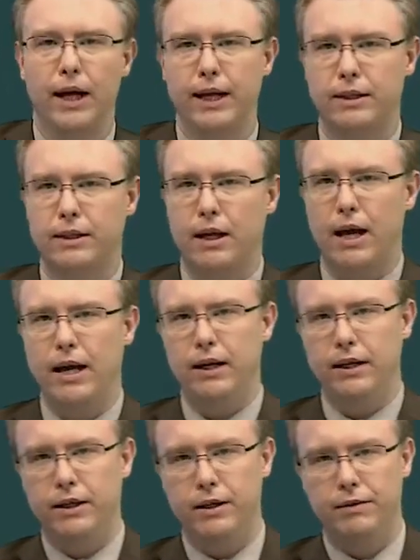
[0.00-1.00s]
It's
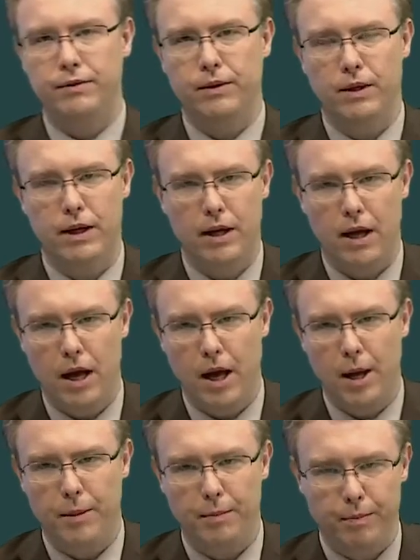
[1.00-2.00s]
slightly different,
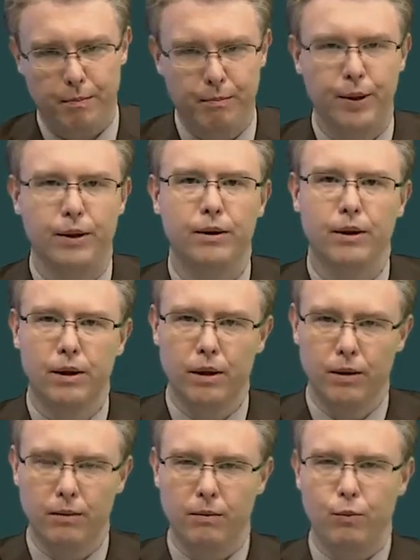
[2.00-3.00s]
um, but
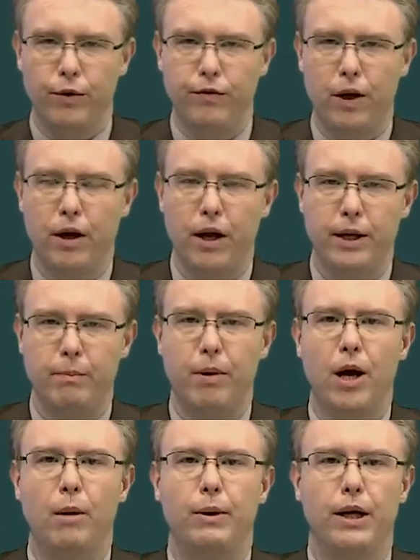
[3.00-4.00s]
we've got a
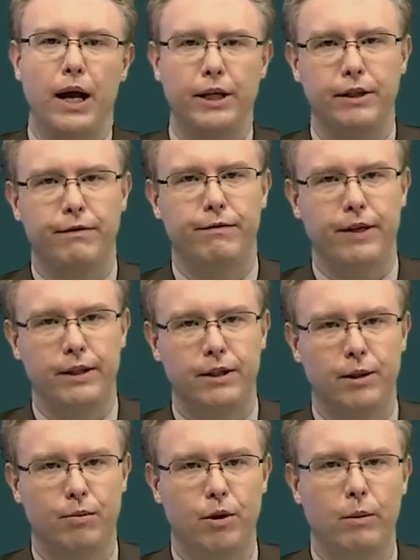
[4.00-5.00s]
department actually
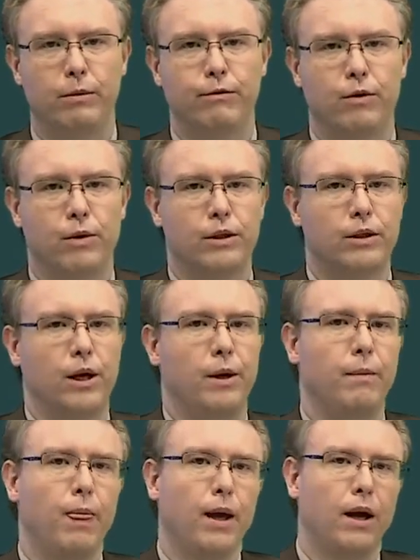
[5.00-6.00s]
fixing the problem for us now.